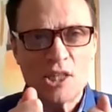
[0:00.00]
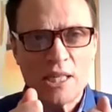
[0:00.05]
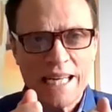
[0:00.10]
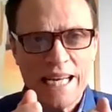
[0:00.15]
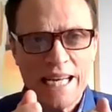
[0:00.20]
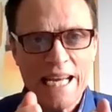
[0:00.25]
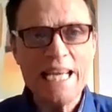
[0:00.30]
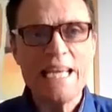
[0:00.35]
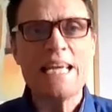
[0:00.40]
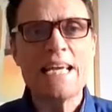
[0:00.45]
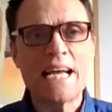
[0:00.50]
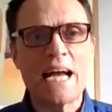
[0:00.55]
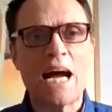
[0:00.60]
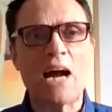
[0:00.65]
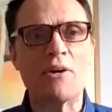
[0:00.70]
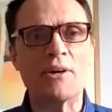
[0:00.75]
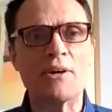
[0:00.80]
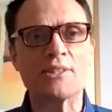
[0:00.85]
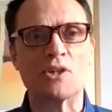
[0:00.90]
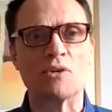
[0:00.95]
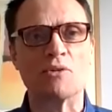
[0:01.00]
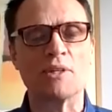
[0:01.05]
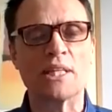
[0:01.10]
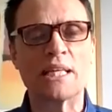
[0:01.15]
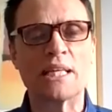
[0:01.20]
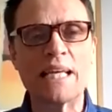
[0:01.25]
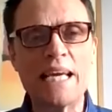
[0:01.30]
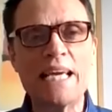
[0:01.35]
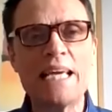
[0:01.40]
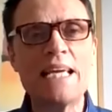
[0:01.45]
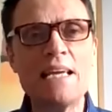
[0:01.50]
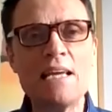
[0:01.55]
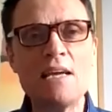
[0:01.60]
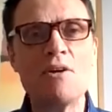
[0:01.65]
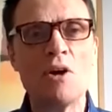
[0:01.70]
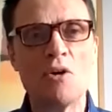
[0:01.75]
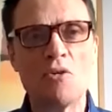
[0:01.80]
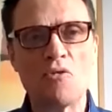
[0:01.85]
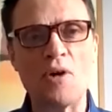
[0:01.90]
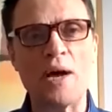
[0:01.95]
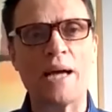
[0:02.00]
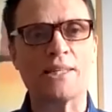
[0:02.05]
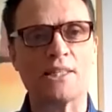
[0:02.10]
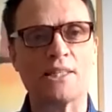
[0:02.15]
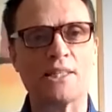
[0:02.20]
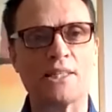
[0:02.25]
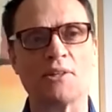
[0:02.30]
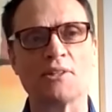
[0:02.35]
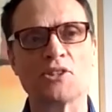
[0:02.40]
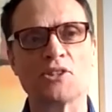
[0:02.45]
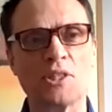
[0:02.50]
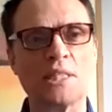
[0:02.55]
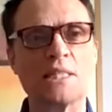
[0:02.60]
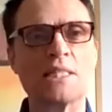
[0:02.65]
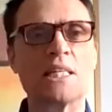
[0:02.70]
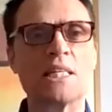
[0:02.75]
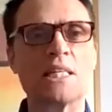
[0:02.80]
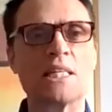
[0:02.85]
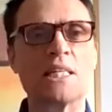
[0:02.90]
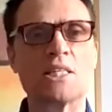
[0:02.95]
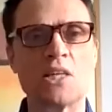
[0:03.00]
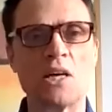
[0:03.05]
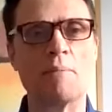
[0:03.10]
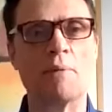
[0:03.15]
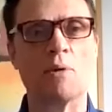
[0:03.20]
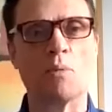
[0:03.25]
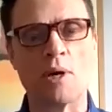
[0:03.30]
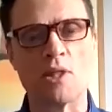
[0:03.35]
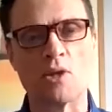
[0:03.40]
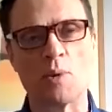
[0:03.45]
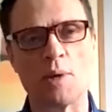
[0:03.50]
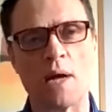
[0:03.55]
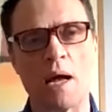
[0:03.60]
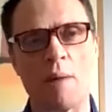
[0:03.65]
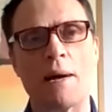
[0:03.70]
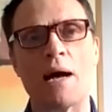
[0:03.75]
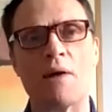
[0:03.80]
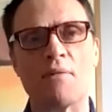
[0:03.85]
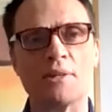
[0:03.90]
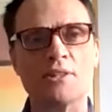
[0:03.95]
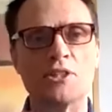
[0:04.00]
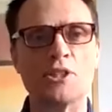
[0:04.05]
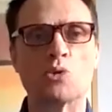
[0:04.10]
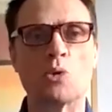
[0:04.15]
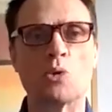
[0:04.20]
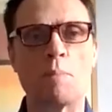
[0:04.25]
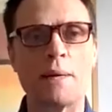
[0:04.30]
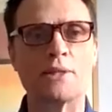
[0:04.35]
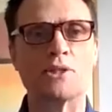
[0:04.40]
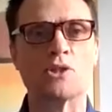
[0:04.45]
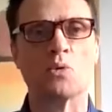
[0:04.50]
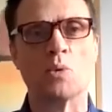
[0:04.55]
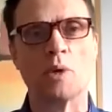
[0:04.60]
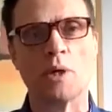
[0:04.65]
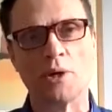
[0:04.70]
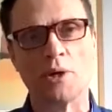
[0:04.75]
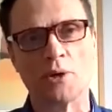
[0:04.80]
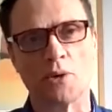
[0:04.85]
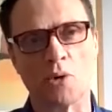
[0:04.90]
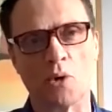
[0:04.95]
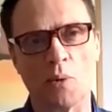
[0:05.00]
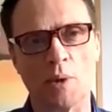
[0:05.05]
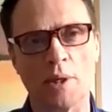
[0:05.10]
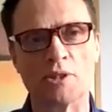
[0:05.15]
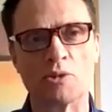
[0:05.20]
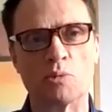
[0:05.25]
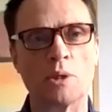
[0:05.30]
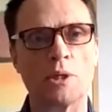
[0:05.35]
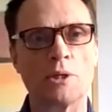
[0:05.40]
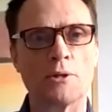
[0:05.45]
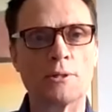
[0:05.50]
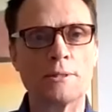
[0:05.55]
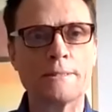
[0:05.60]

key character, the key factor that's going to determine whether we come out of this into a better world or a worse world.